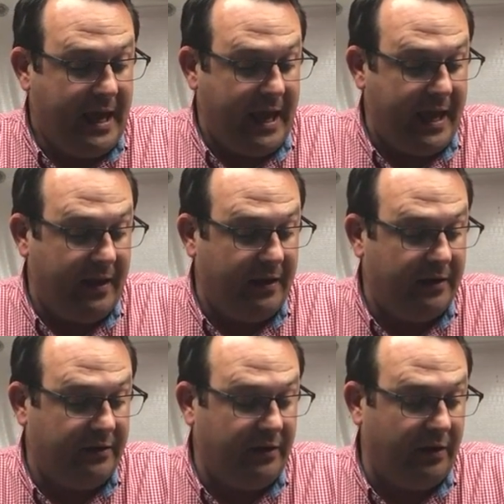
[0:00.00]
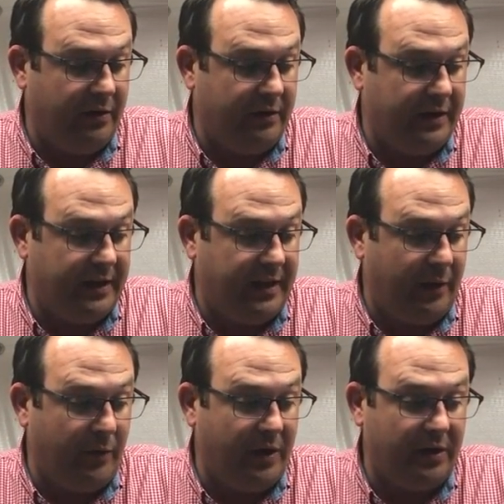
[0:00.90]
And, you know, they
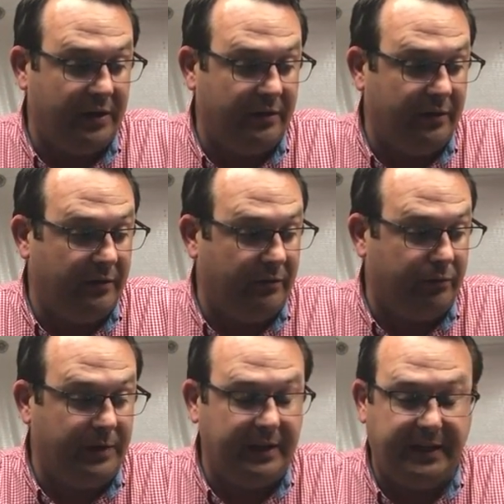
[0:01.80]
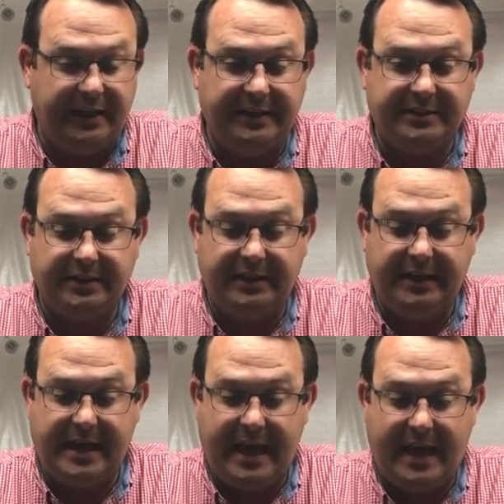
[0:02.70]
went on really
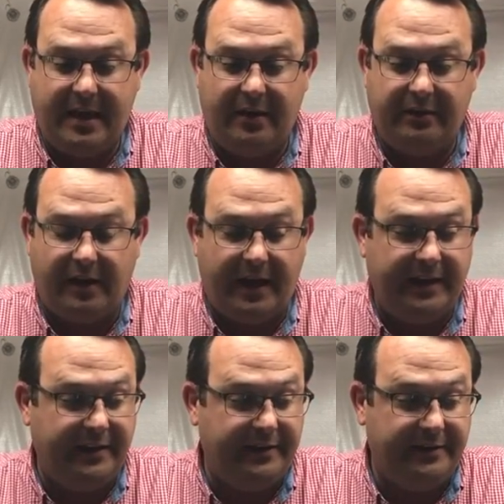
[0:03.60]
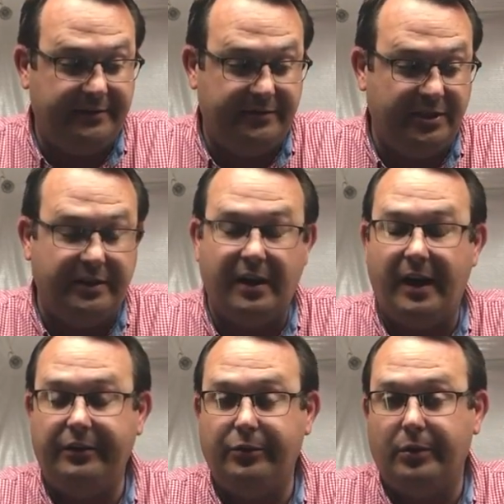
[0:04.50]
easily, and I did
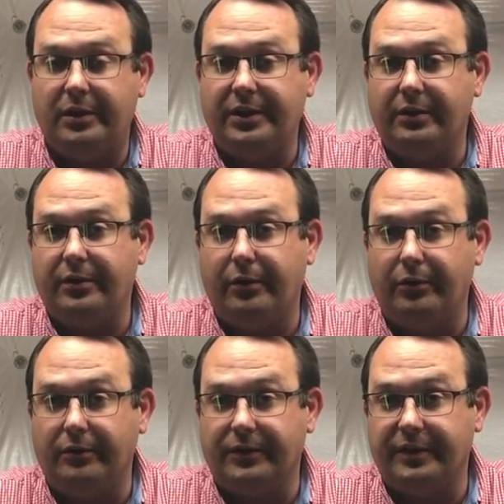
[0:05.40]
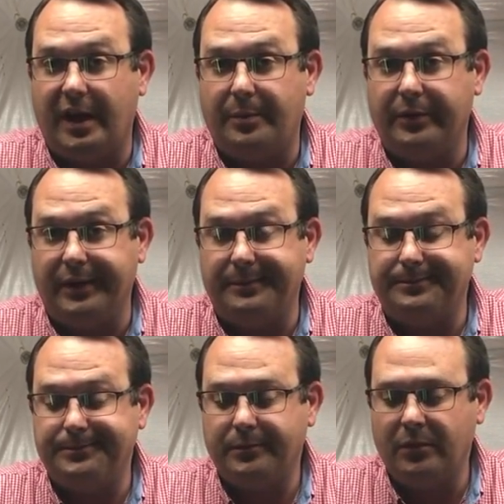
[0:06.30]
not do a clear coat over top of them.
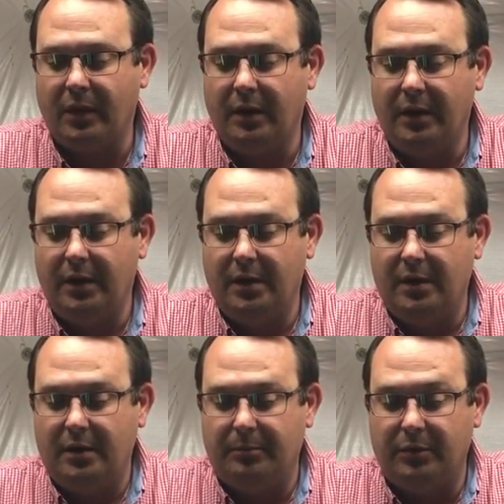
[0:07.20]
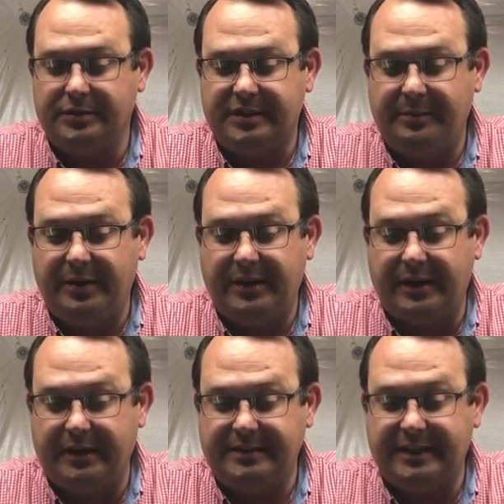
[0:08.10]
Mostly
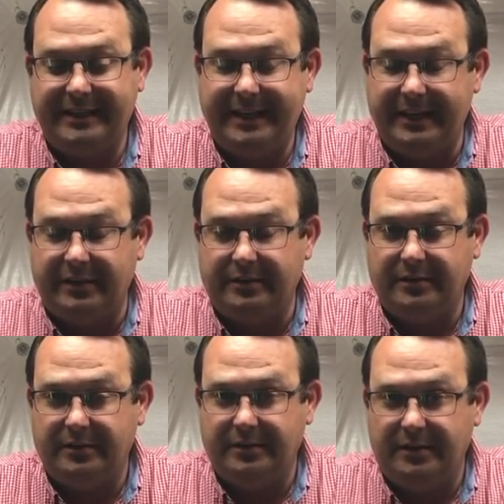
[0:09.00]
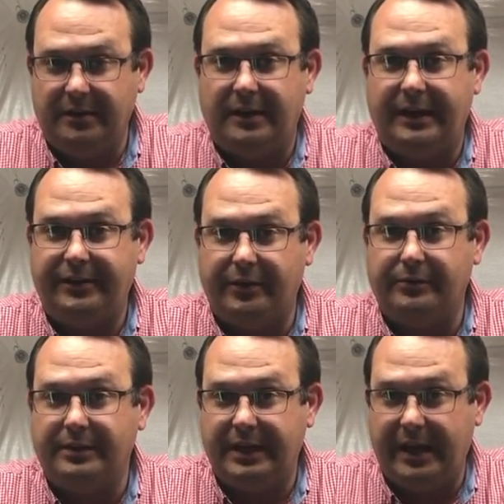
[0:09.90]
because, again, I
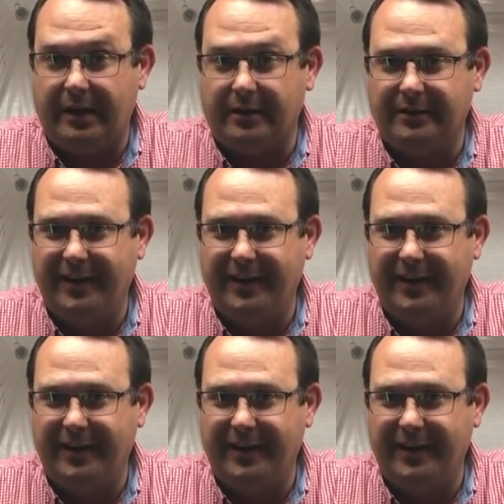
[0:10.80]
don't care.